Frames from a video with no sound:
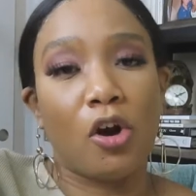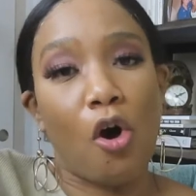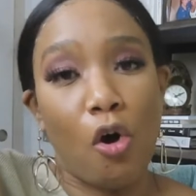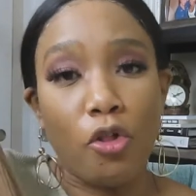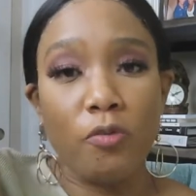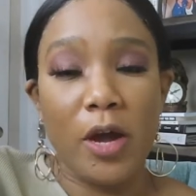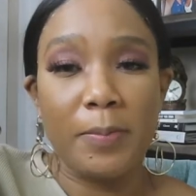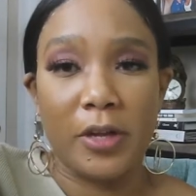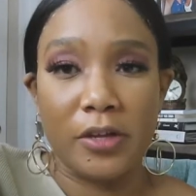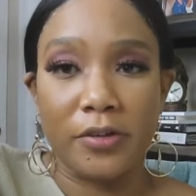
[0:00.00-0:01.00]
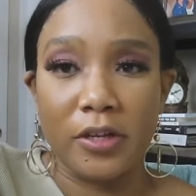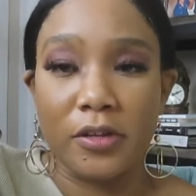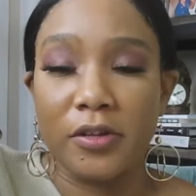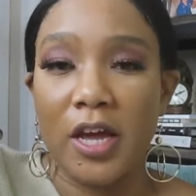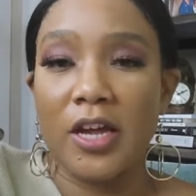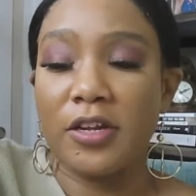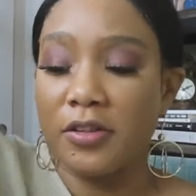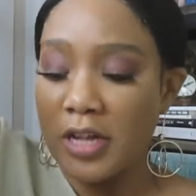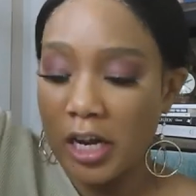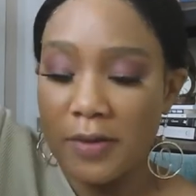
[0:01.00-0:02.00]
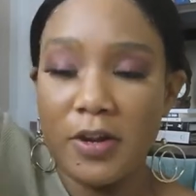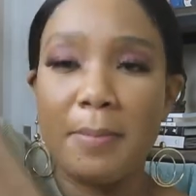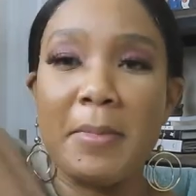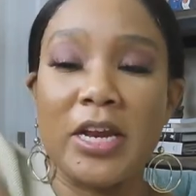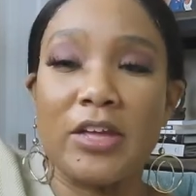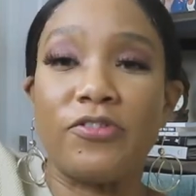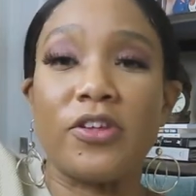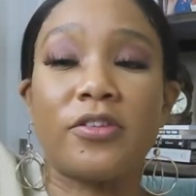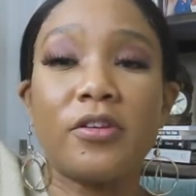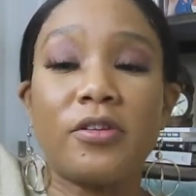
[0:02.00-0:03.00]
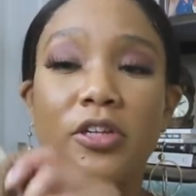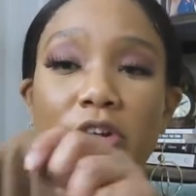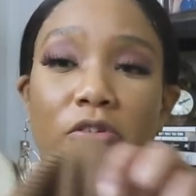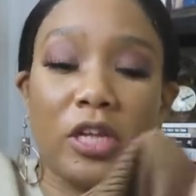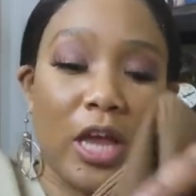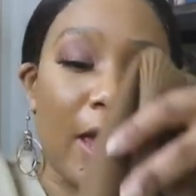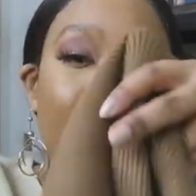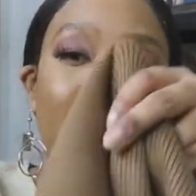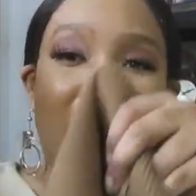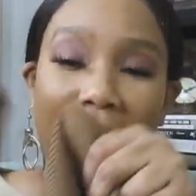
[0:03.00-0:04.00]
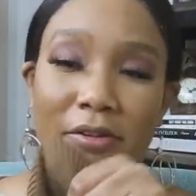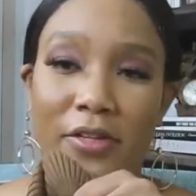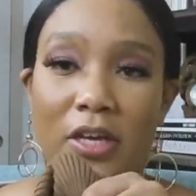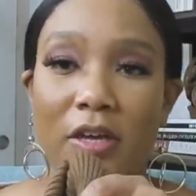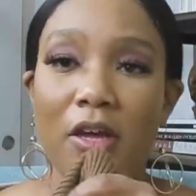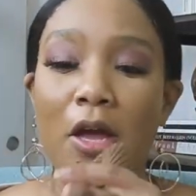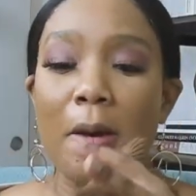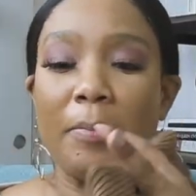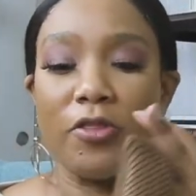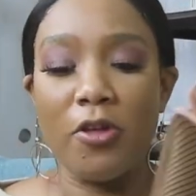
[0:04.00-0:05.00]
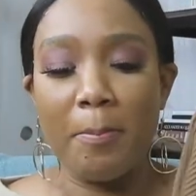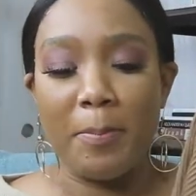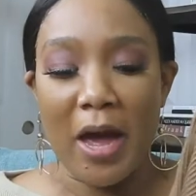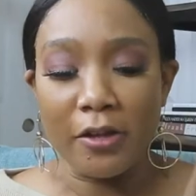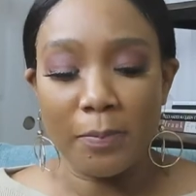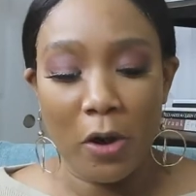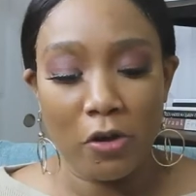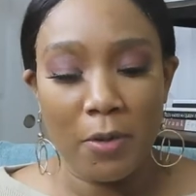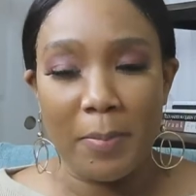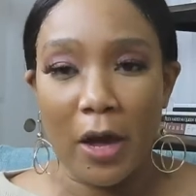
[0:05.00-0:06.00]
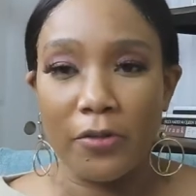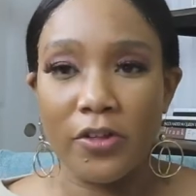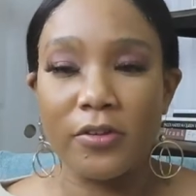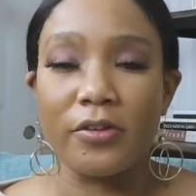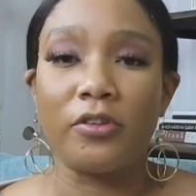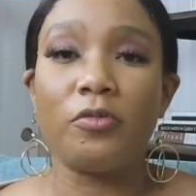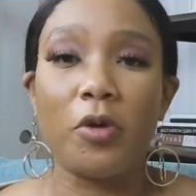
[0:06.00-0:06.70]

in all the right places, and it's not even a midi. This is literally a maxi. But the best part about this, this